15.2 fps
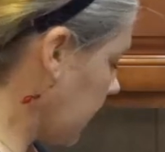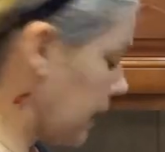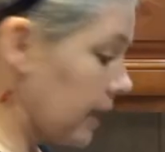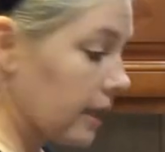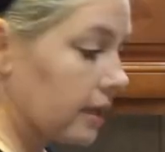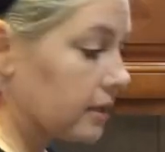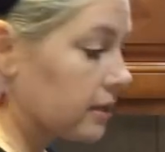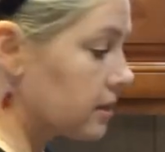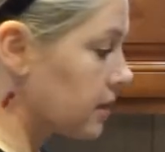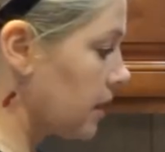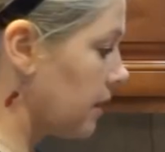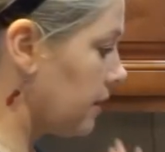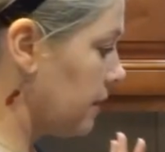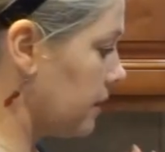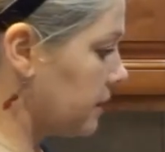and
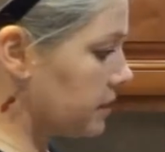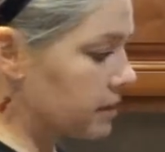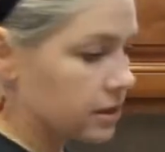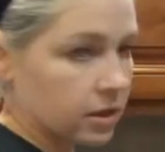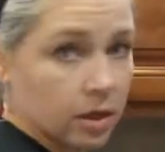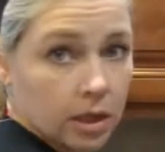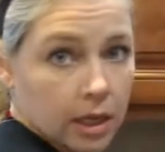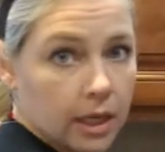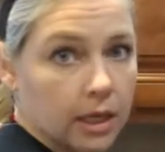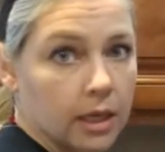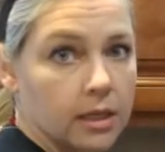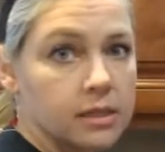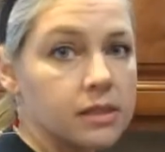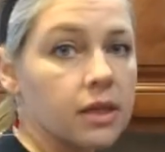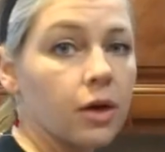this is cooking.
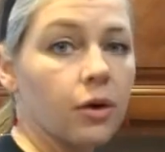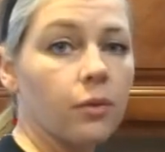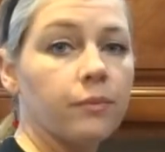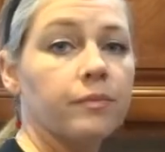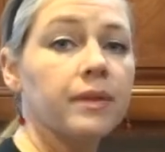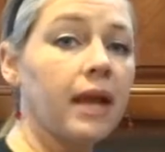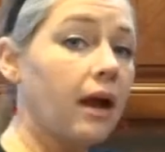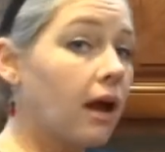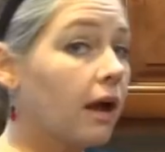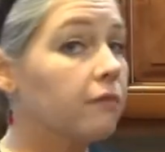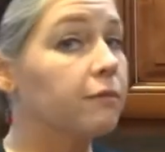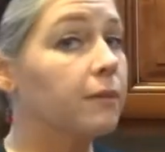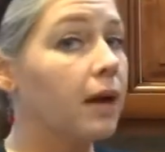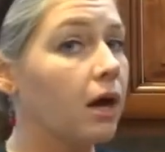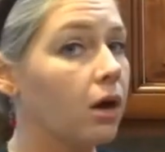So now I
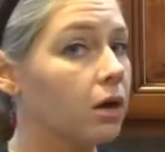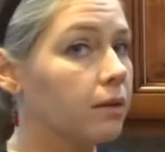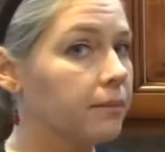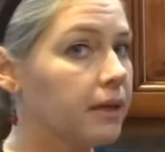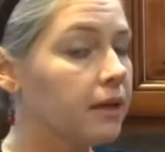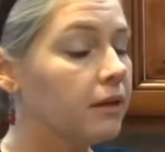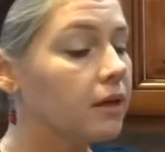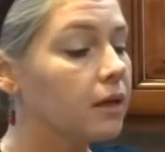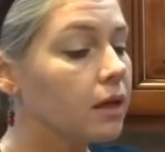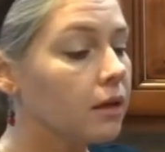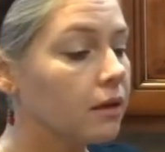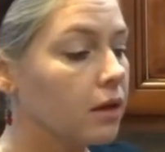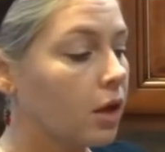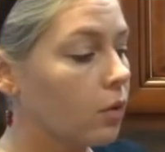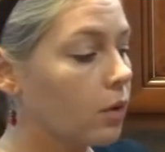have my army
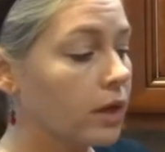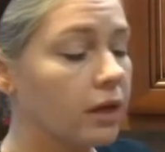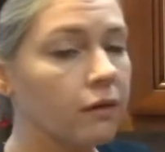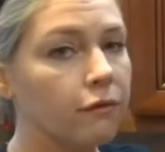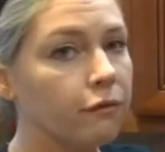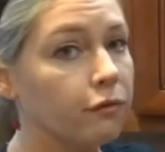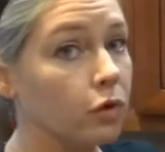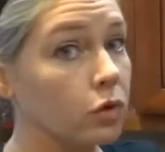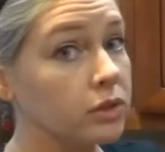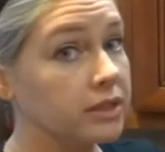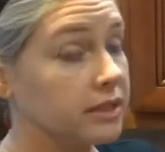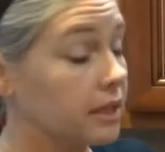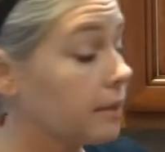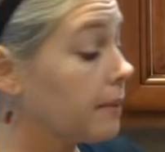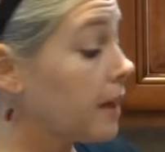going full
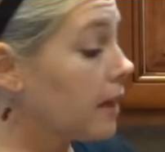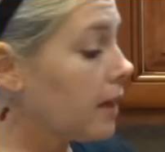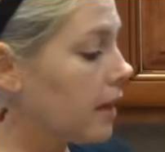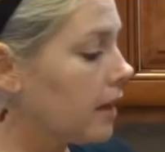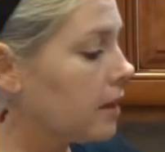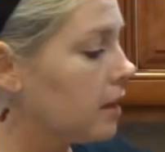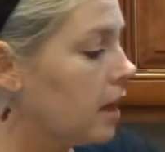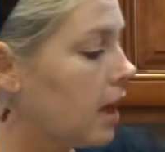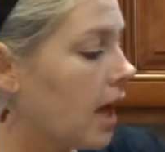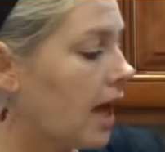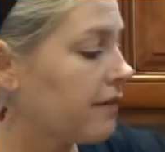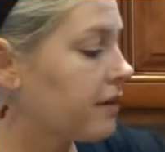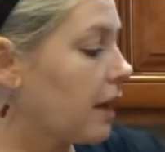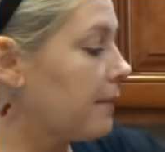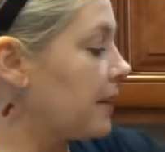steam ahead.
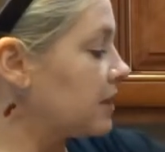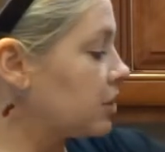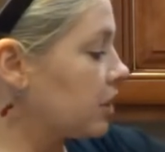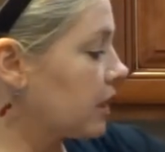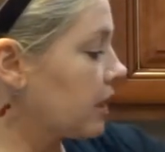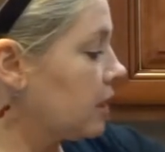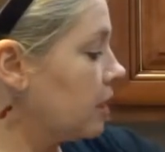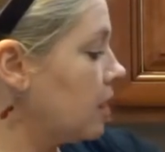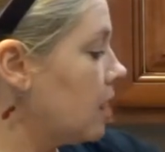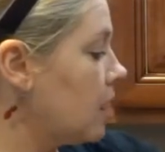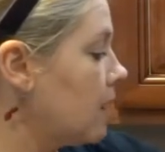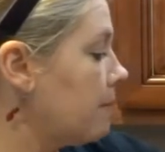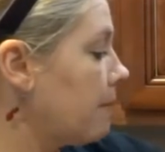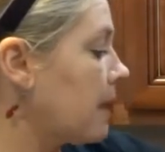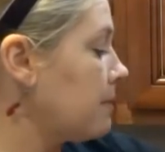I've got my chicken,
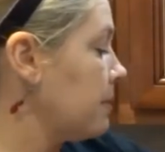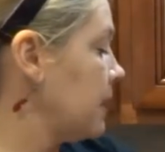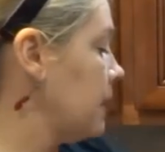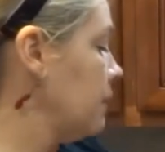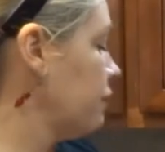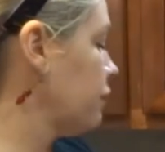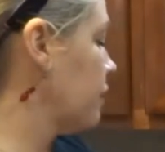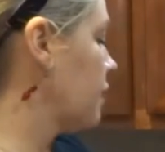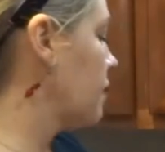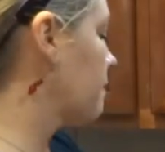my beef,